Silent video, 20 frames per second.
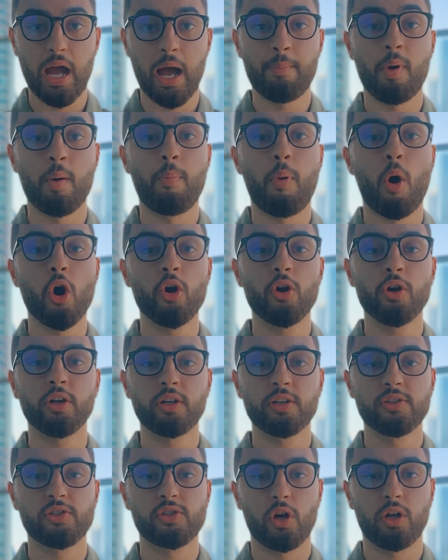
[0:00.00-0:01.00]
I'm a partner
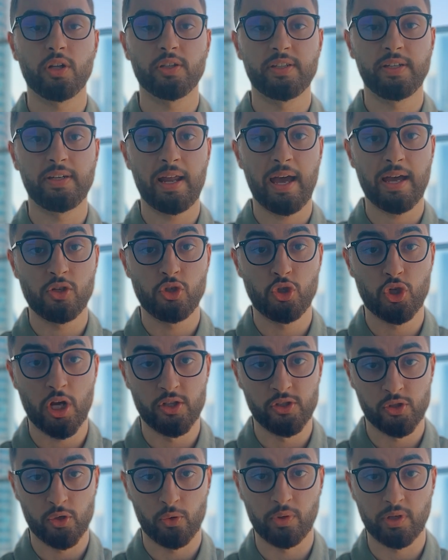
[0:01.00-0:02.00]
consultant at
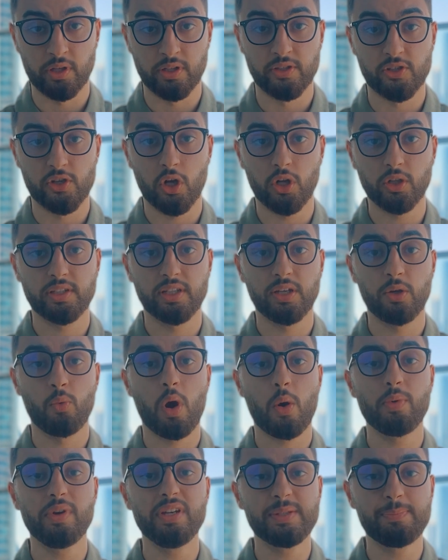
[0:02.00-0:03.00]
GenZone Consulting,
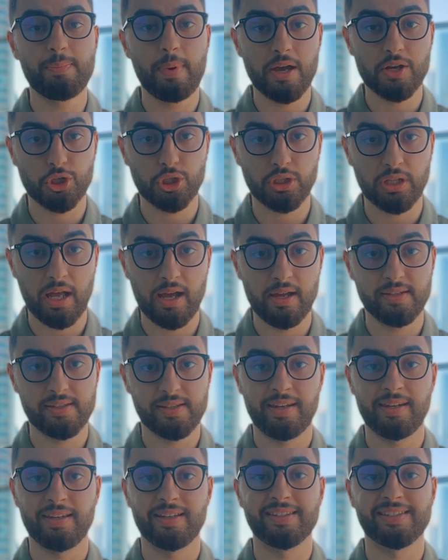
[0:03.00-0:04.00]
where we specialize
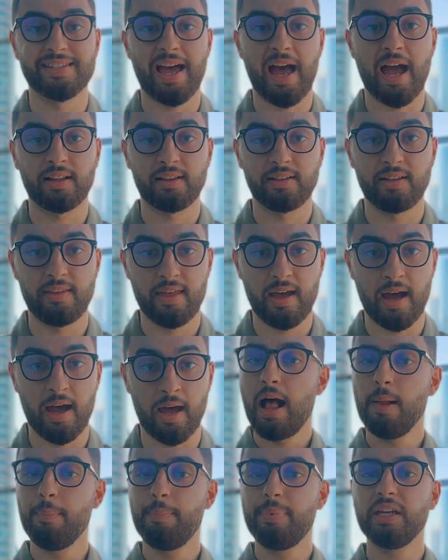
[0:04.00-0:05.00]
in exactly that,
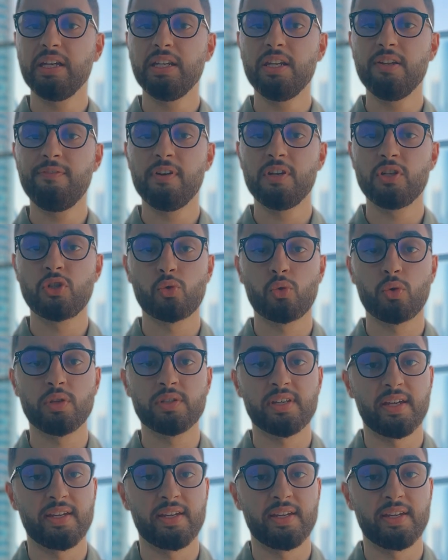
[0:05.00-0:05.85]
helping individuals